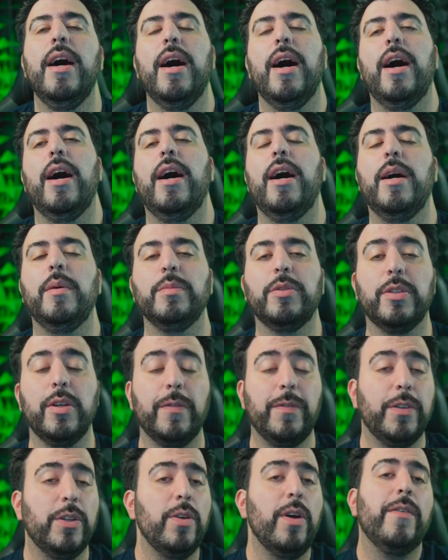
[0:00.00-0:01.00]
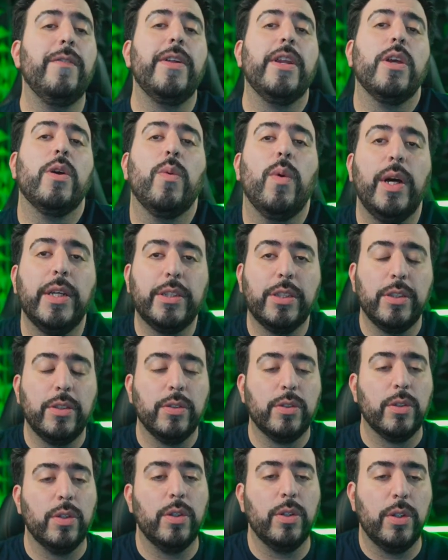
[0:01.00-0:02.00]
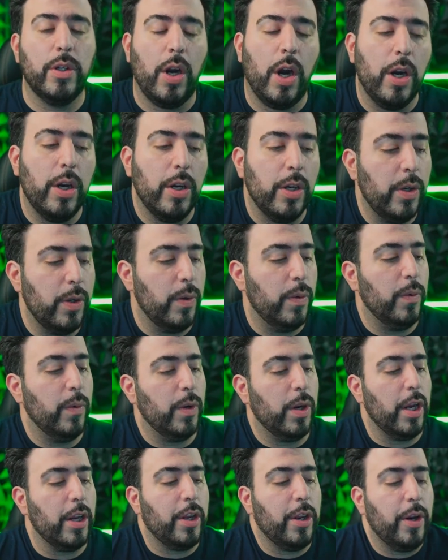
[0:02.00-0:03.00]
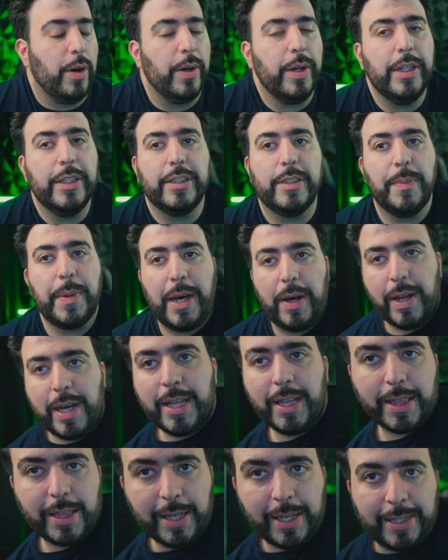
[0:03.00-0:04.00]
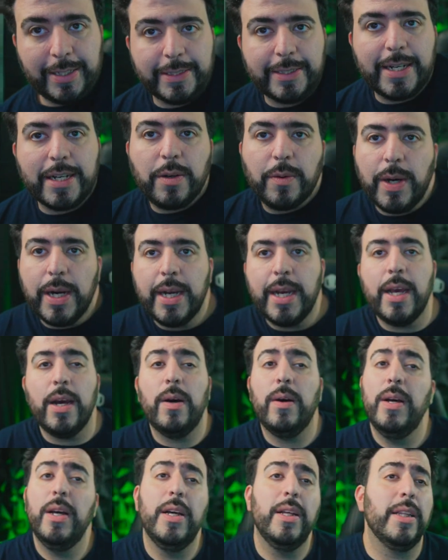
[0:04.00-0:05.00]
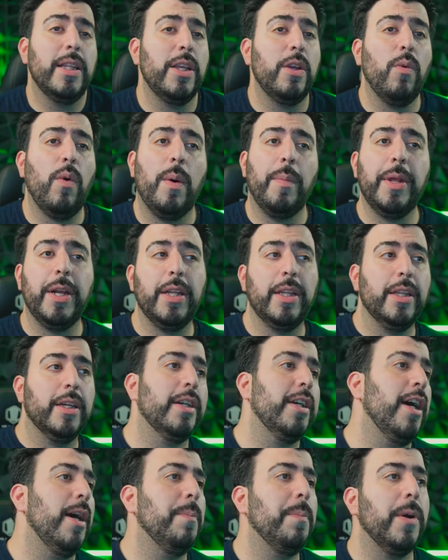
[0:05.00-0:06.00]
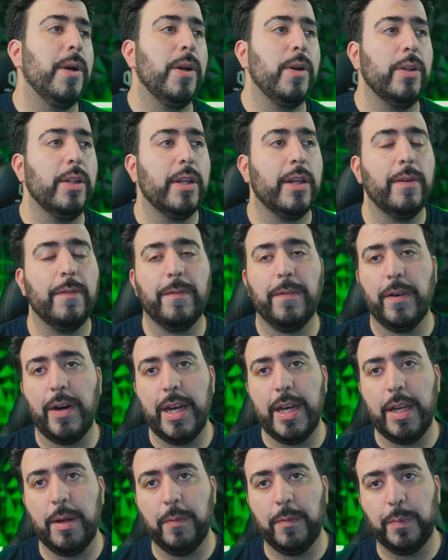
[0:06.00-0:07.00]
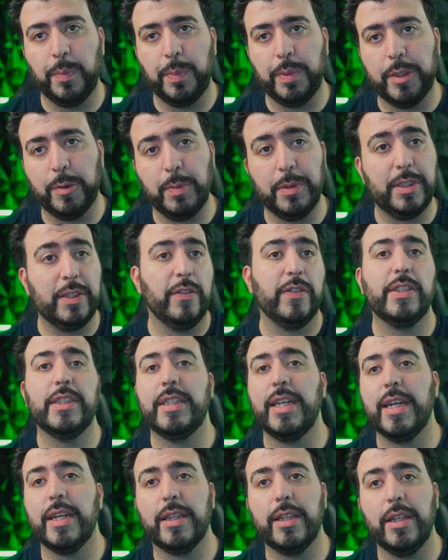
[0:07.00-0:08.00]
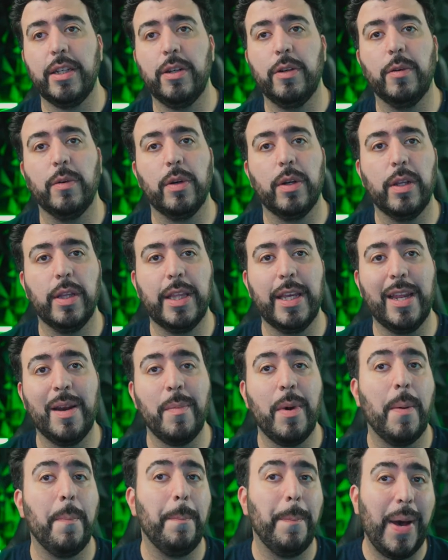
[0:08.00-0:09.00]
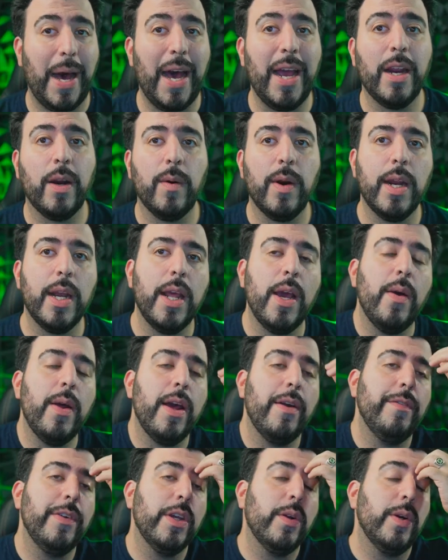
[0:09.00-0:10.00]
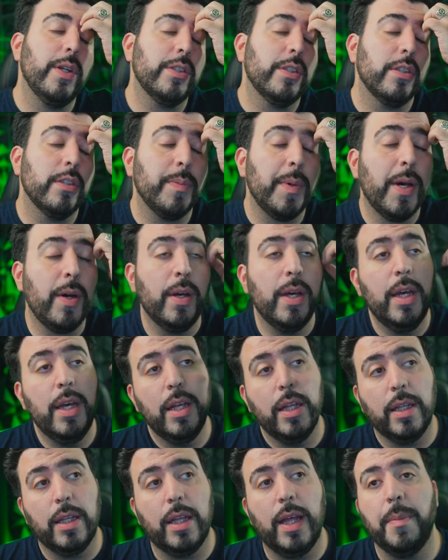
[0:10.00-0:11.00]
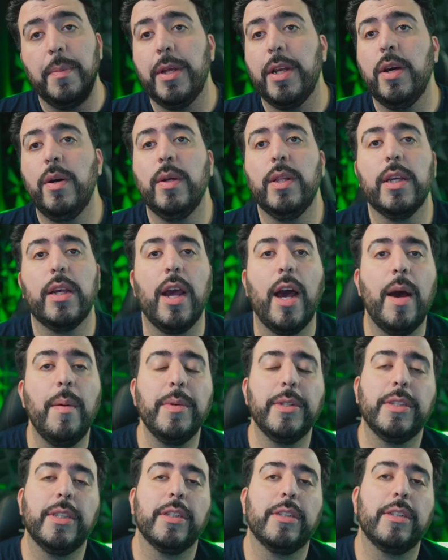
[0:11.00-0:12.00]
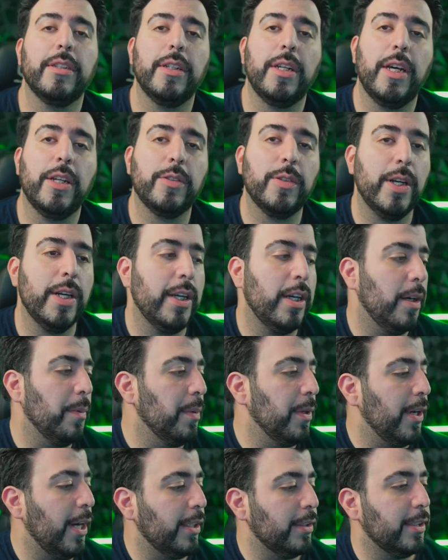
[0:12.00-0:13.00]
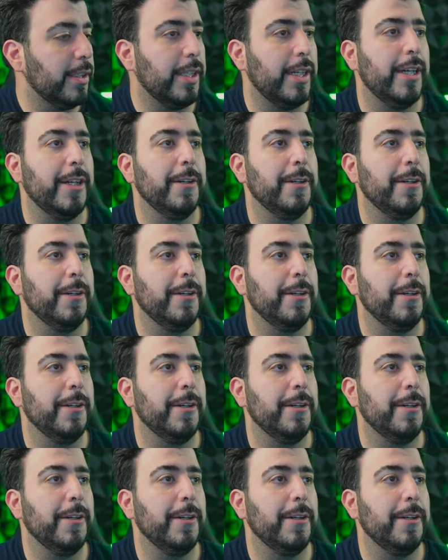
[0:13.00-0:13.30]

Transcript: Um, so if you do have any questions or are you curious about anything in tech right now that you want me to look up, are you looking for any specific tech that you're thinking about buying right now and have any questions about, let me know in the comment section and I'll try to help you out today.